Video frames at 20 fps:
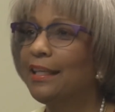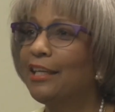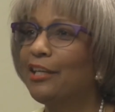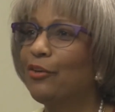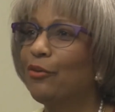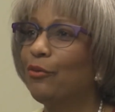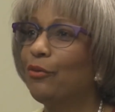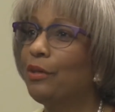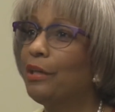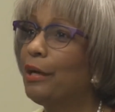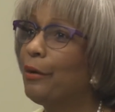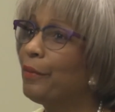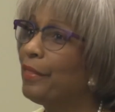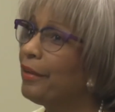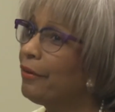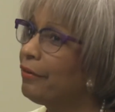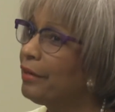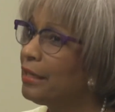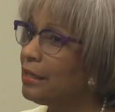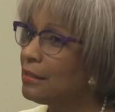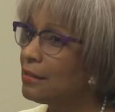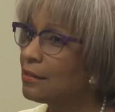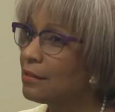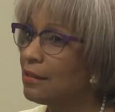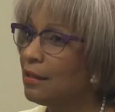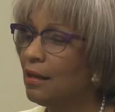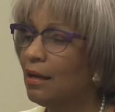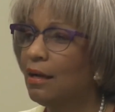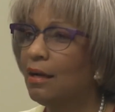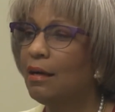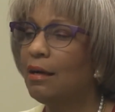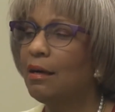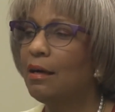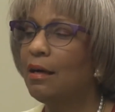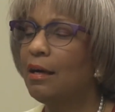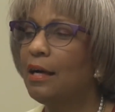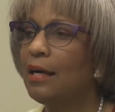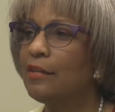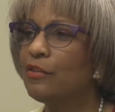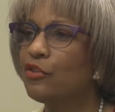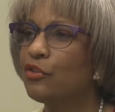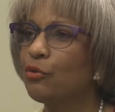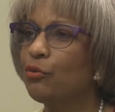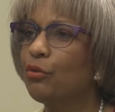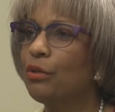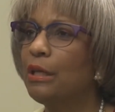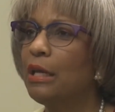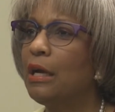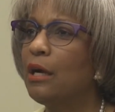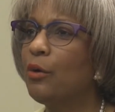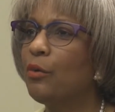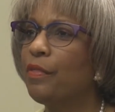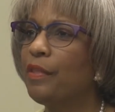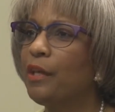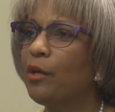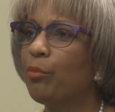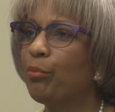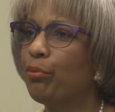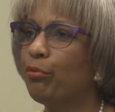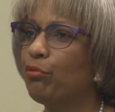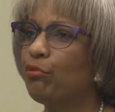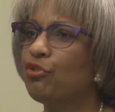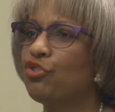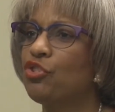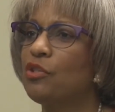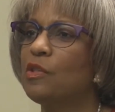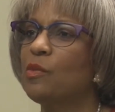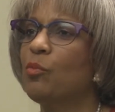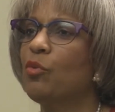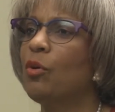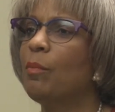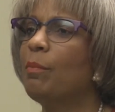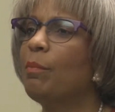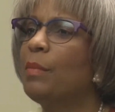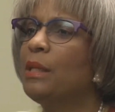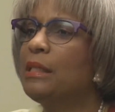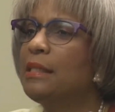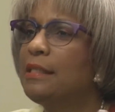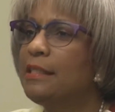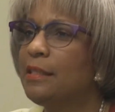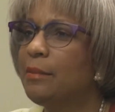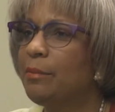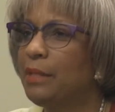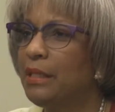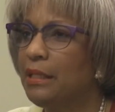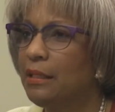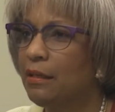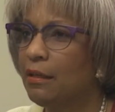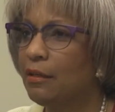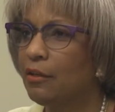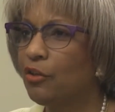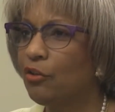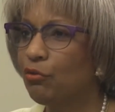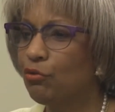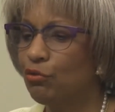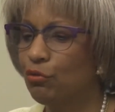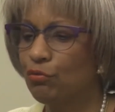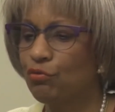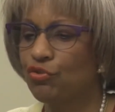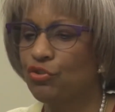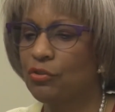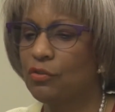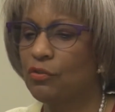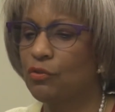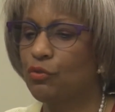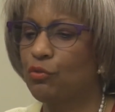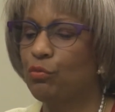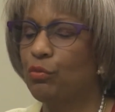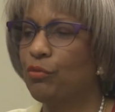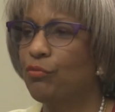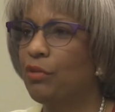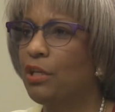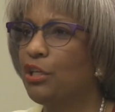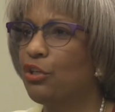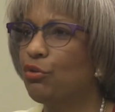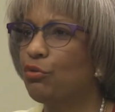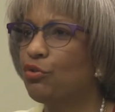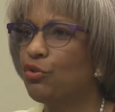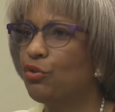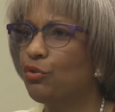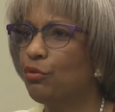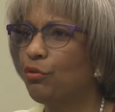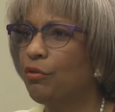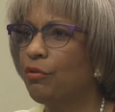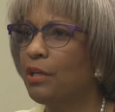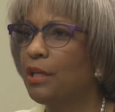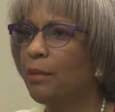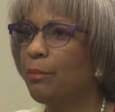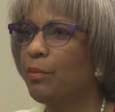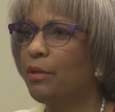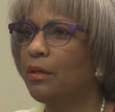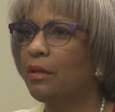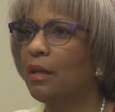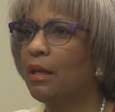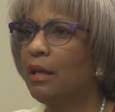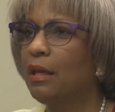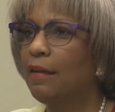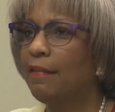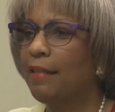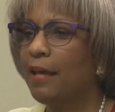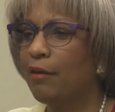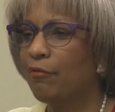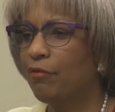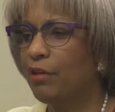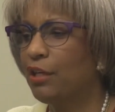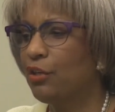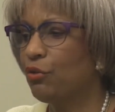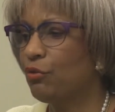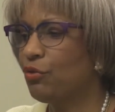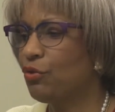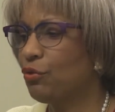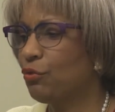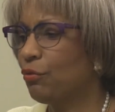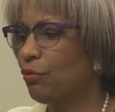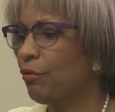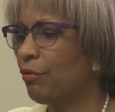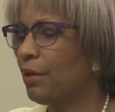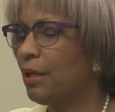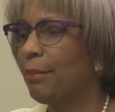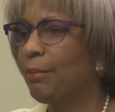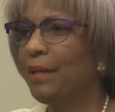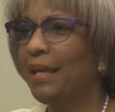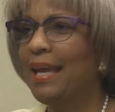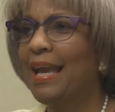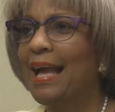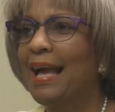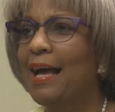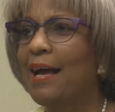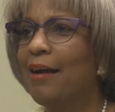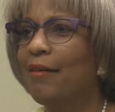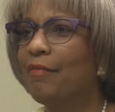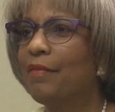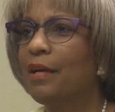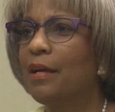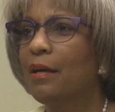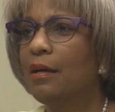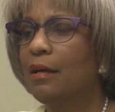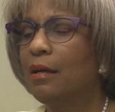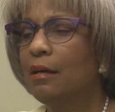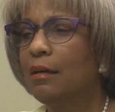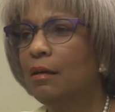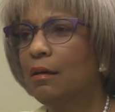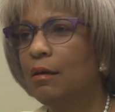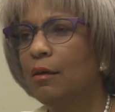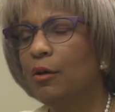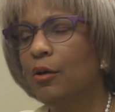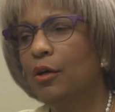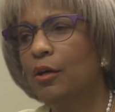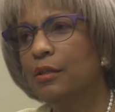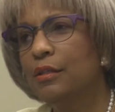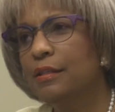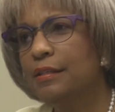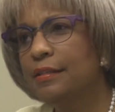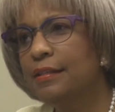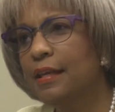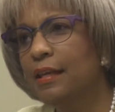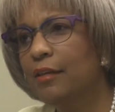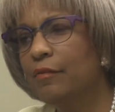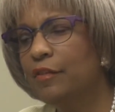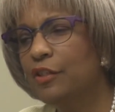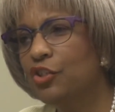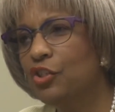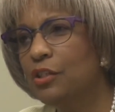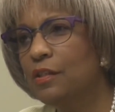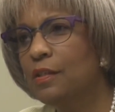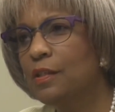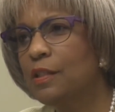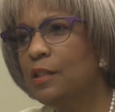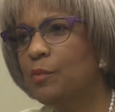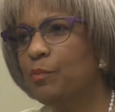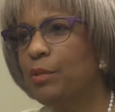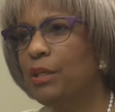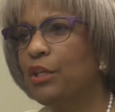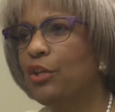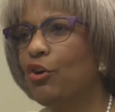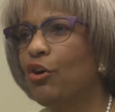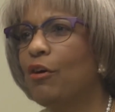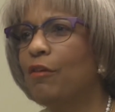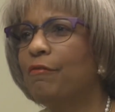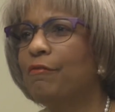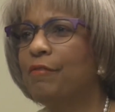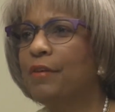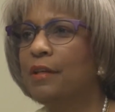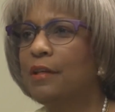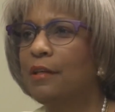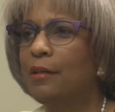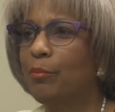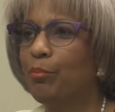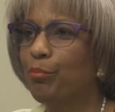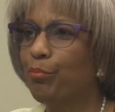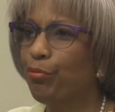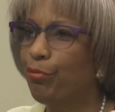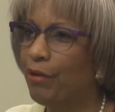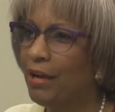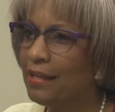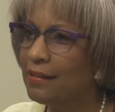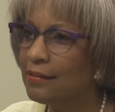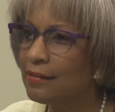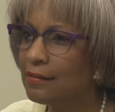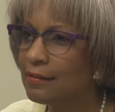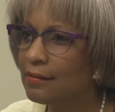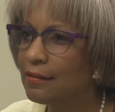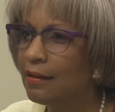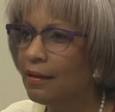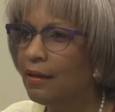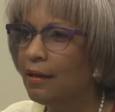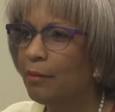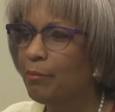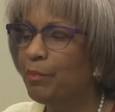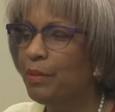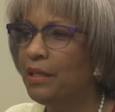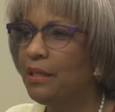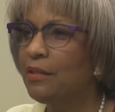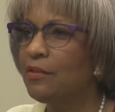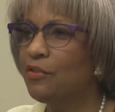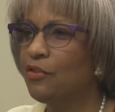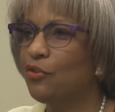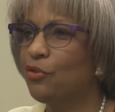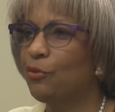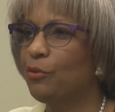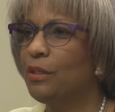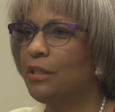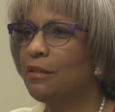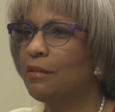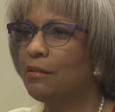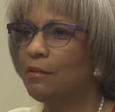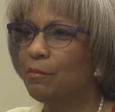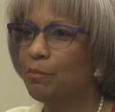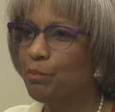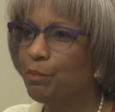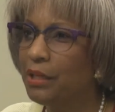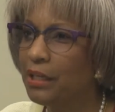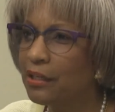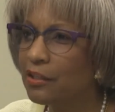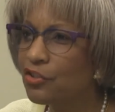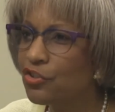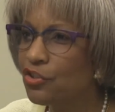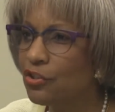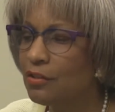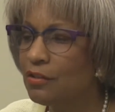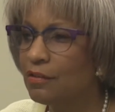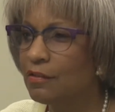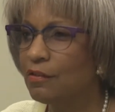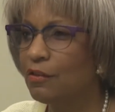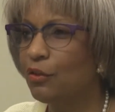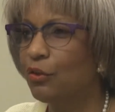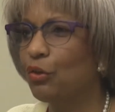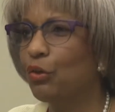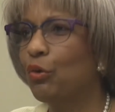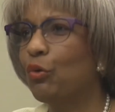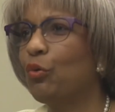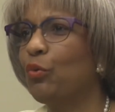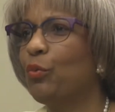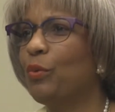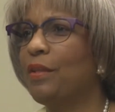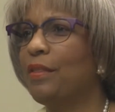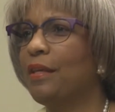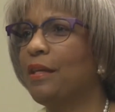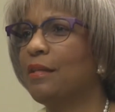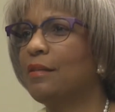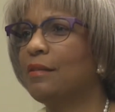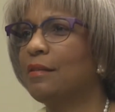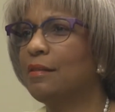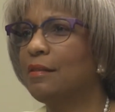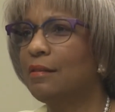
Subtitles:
Now there is. And so now the approach is more multimedia. You don't just do a radio story, but that radio story may have a television spin-off and a press piece to it and pictures that go with it.